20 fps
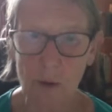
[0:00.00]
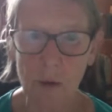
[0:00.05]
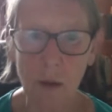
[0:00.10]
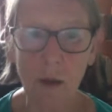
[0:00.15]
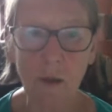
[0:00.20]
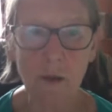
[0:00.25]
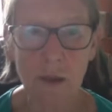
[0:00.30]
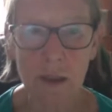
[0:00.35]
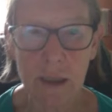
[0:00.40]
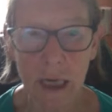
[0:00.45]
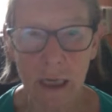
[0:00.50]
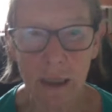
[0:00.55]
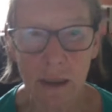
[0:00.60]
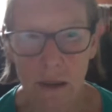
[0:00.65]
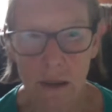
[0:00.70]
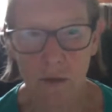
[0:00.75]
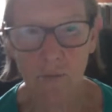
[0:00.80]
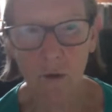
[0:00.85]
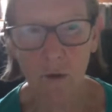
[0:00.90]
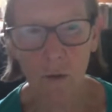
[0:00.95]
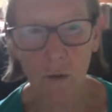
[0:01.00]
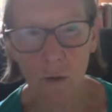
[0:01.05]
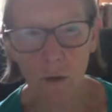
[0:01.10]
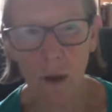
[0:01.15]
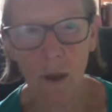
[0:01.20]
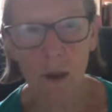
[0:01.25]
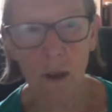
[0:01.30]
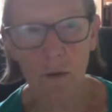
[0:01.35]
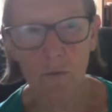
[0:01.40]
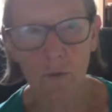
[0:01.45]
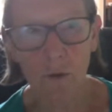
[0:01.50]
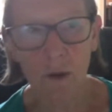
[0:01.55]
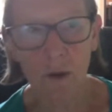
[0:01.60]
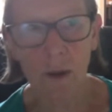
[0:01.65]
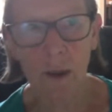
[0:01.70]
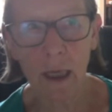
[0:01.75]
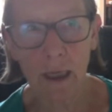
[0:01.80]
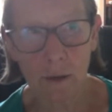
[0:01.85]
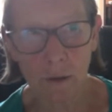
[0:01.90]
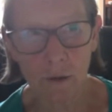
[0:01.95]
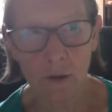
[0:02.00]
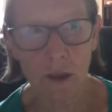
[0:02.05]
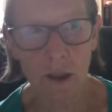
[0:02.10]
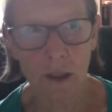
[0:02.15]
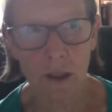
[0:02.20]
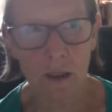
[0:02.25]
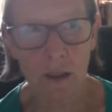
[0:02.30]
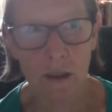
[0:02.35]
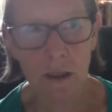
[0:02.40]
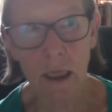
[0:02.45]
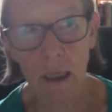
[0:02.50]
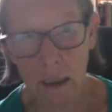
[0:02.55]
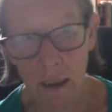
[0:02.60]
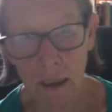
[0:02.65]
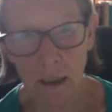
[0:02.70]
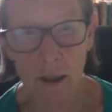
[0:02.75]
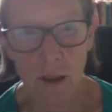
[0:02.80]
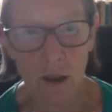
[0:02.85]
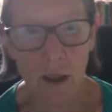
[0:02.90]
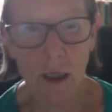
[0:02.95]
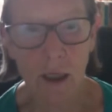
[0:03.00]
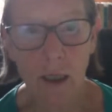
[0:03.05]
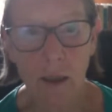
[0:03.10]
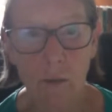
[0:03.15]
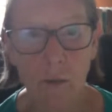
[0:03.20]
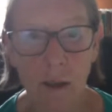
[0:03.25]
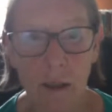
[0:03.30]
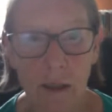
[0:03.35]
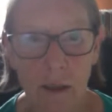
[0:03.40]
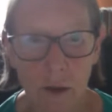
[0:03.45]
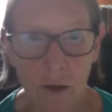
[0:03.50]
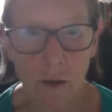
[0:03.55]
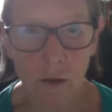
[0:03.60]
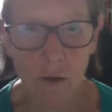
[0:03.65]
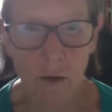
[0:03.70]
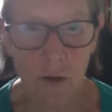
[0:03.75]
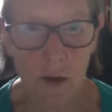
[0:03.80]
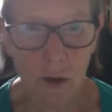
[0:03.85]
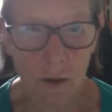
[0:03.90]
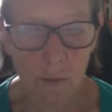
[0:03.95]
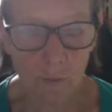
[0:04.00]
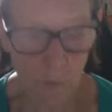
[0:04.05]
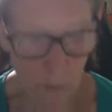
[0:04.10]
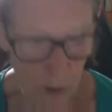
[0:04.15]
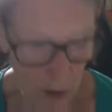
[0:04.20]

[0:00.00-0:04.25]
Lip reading: context for foreign languages, English, being used.